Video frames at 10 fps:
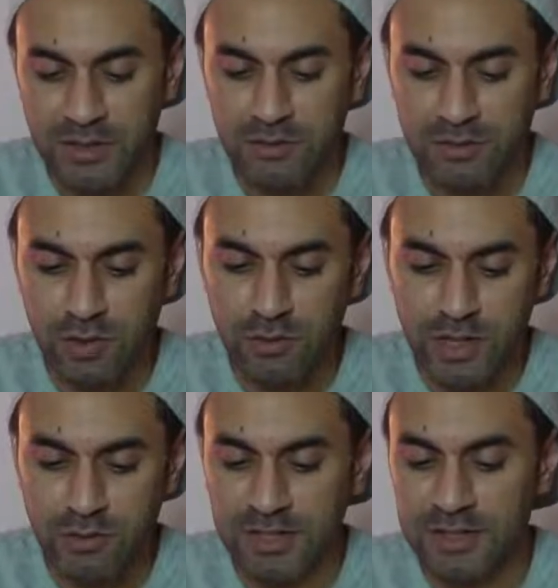you scroll
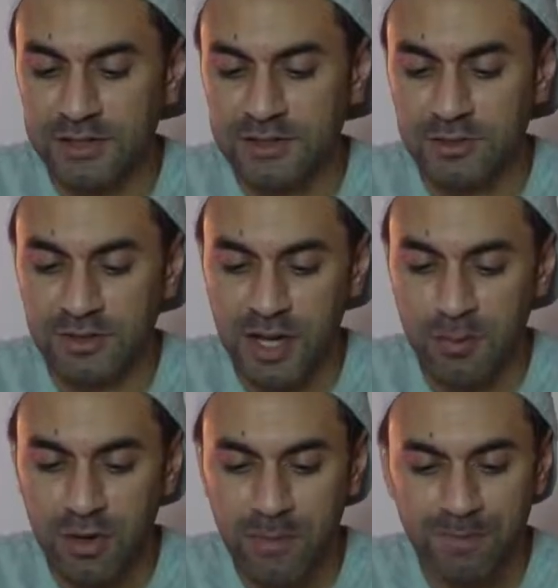down into
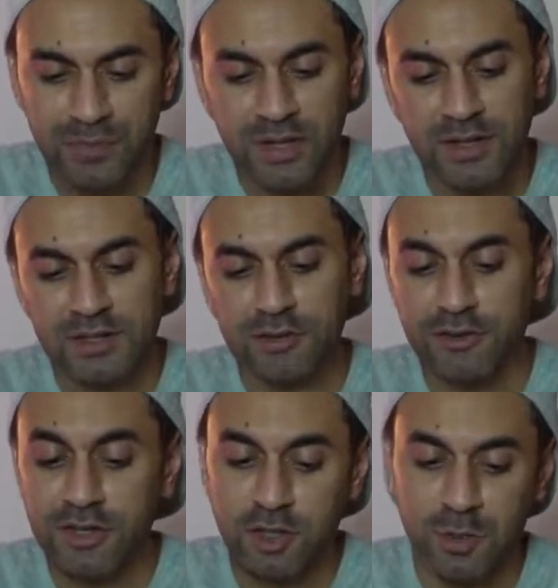camera. The
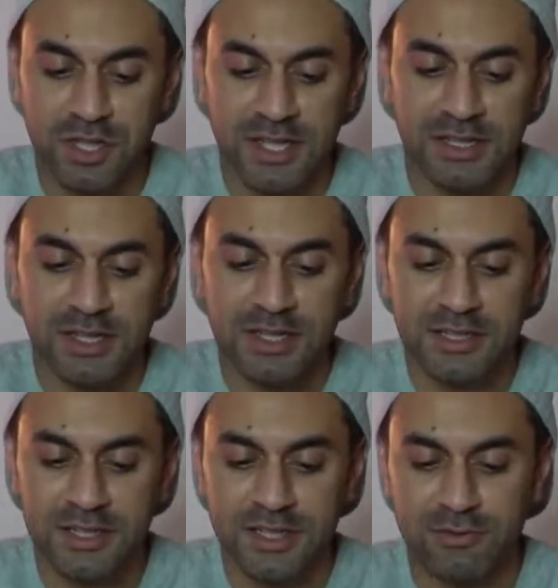first option in the
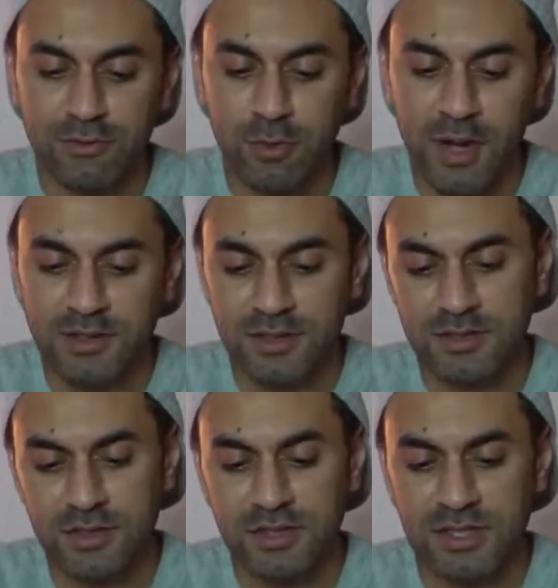list is formats,
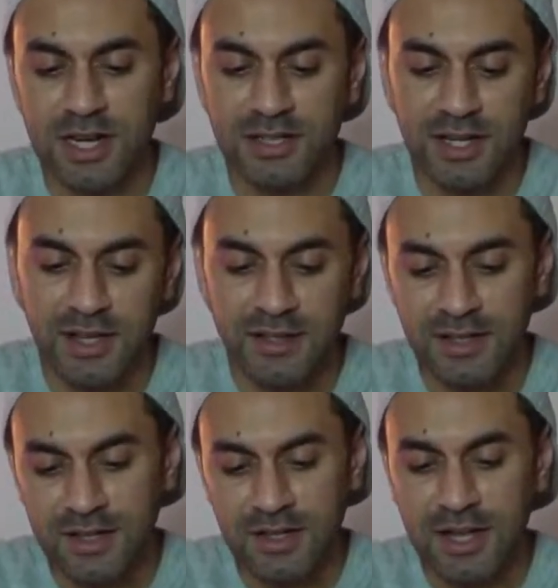so you select that.
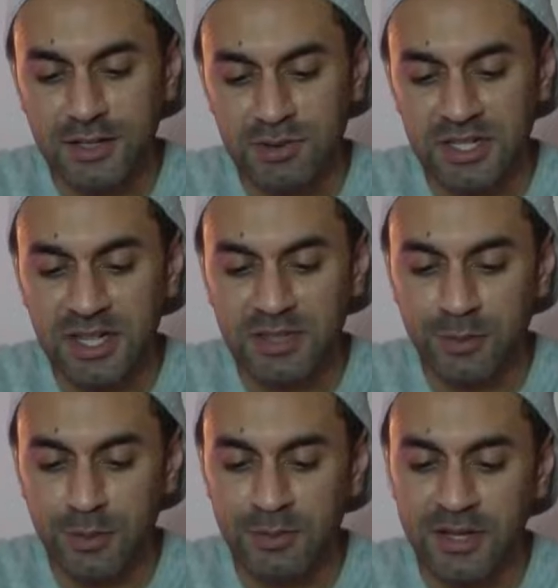And you'll see at the
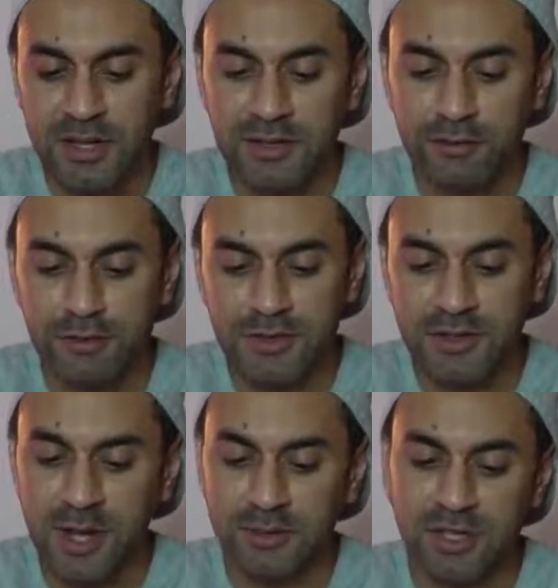bottom there, photo
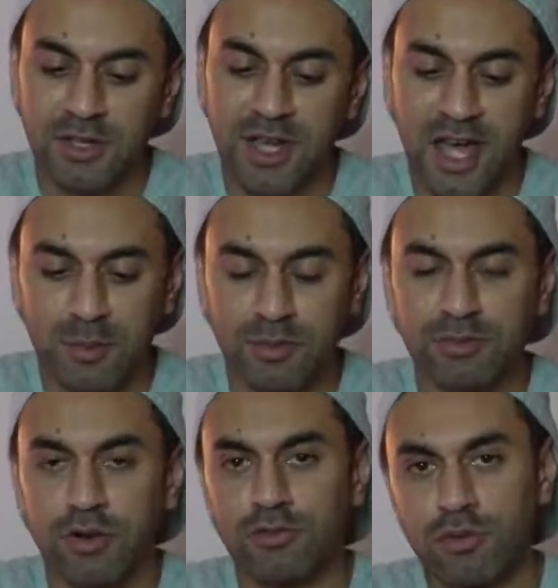capture, Apple
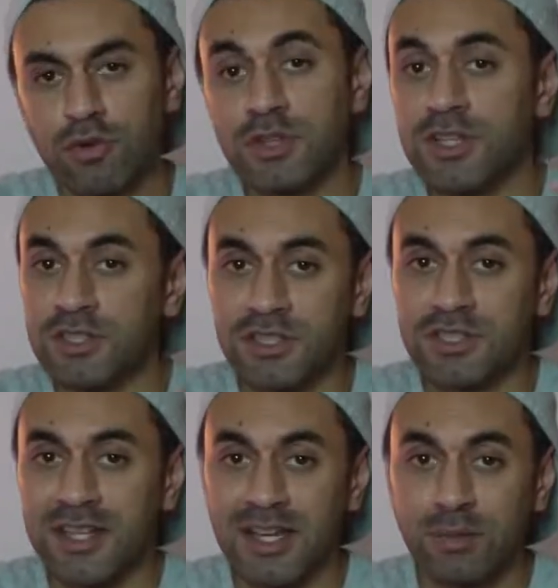ProRAW.
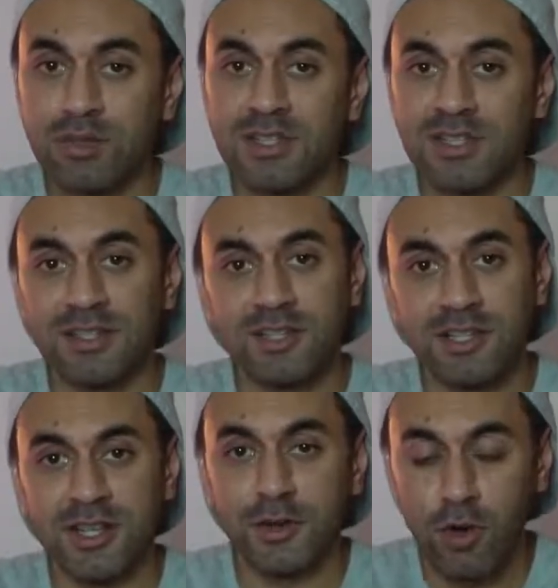Just enable this and
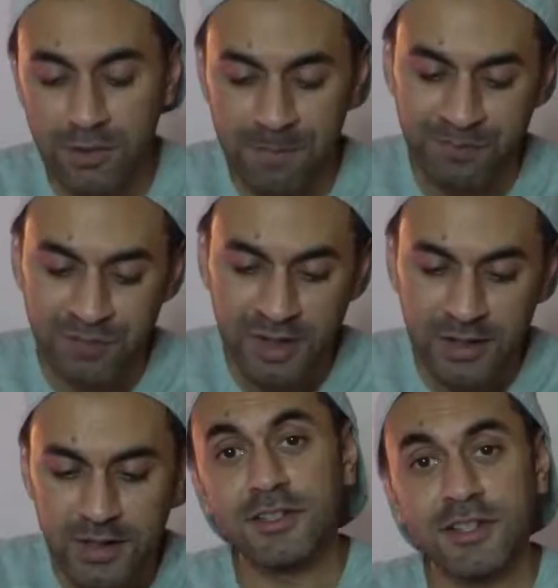turn that on.
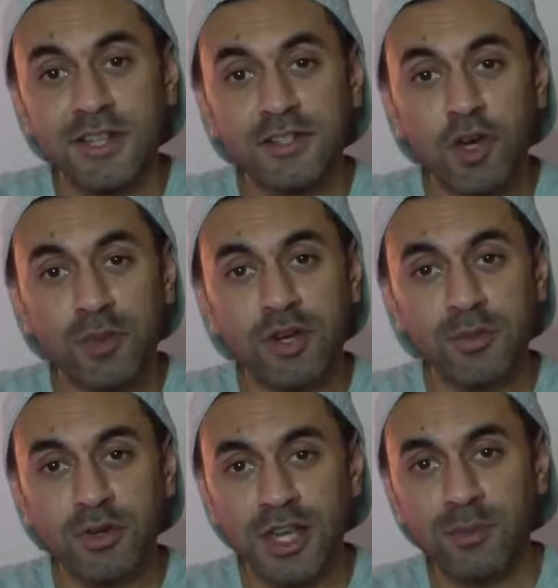So then you open
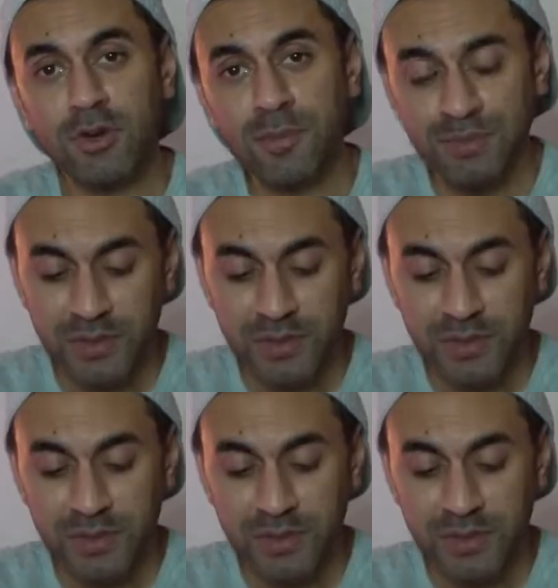up your camera.